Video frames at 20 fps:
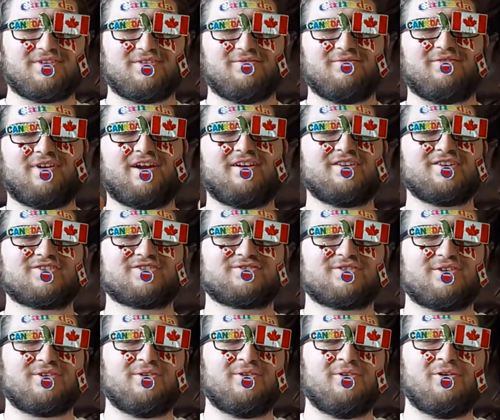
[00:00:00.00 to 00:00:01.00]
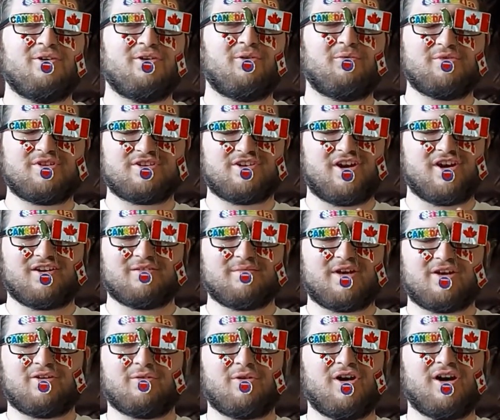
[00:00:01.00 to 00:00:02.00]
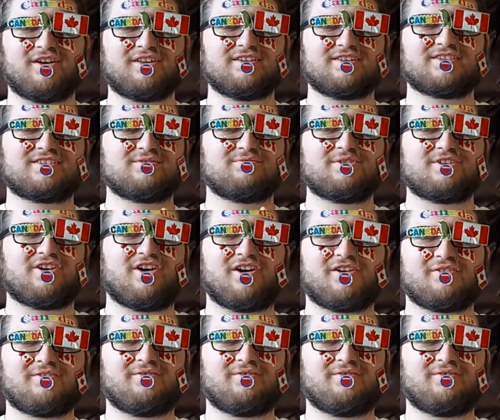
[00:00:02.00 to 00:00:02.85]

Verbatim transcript: Very true. We got our marijuanas, we got our